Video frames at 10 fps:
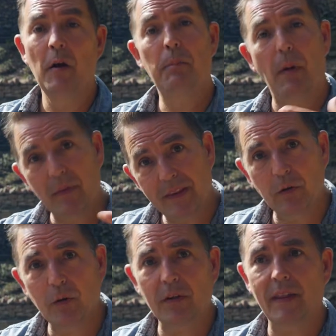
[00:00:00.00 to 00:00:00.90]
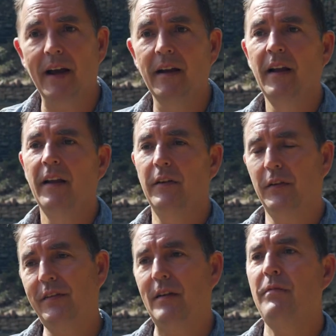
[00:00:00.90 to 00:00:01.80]
But within all of that, there are
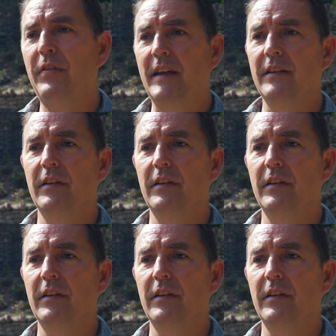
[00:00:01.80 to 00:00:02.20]
some things